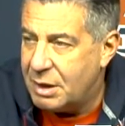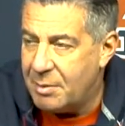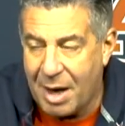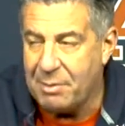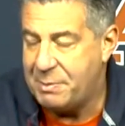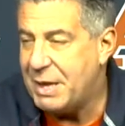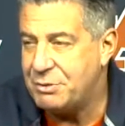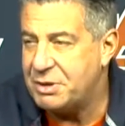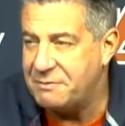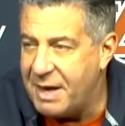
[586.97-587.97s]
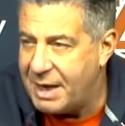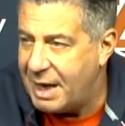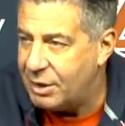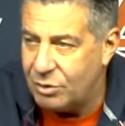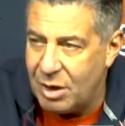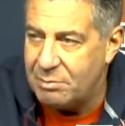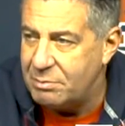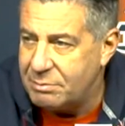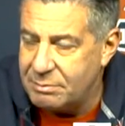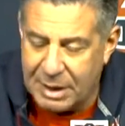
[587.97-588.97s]
I mean, I'm a Patriots fan. I grew up
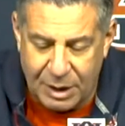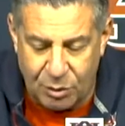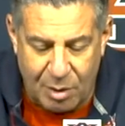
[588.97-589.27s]
there,